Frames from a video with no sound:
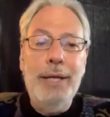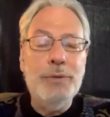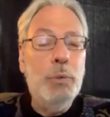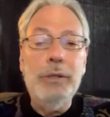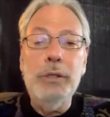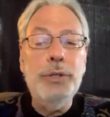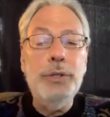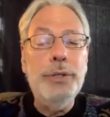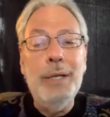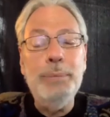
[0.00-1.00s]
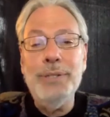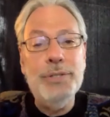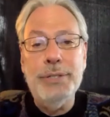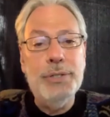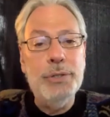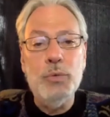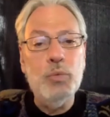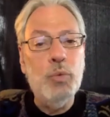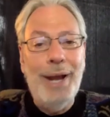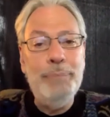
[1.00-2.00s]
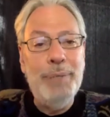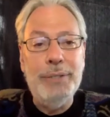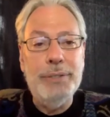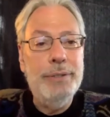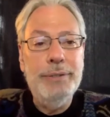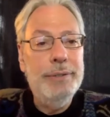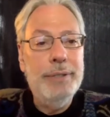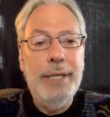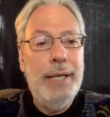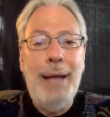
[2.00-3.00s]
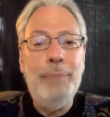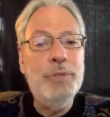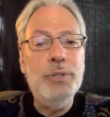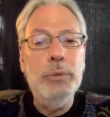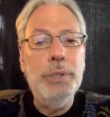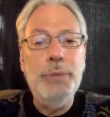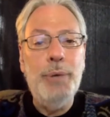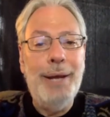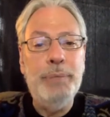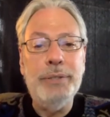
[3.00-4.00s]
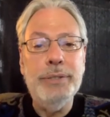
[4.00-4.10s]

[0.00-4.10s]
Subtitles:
Well, learned helplessness is rampant, absolutely rampant.